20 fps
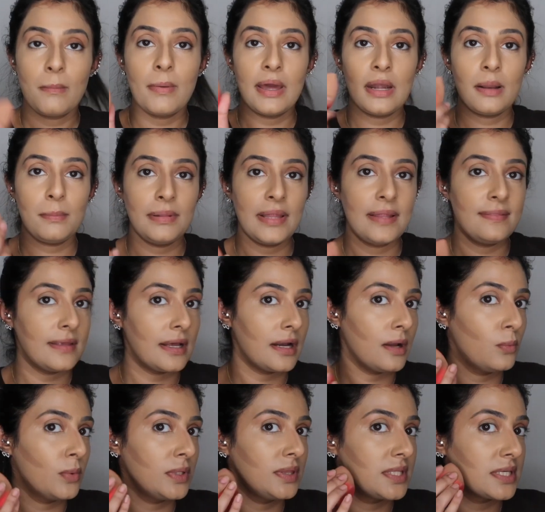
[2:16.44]
I'm gonna blend that
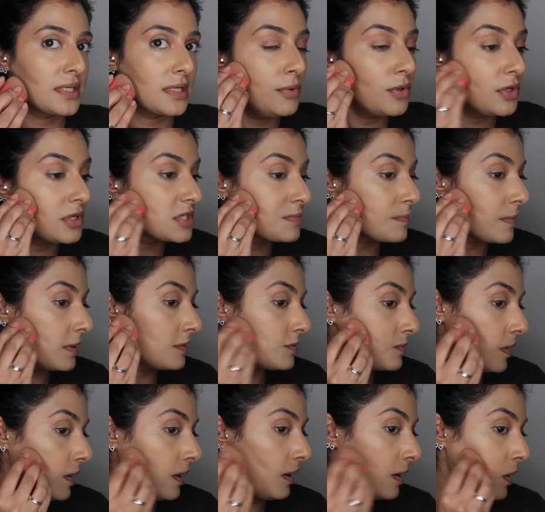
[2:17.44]
out with the beauty sponge
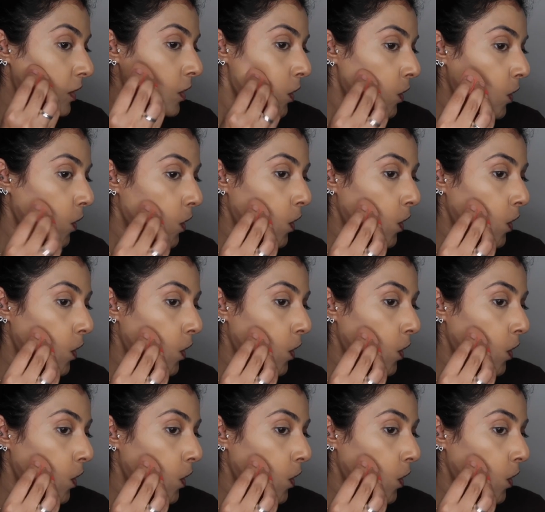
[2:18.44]
right here.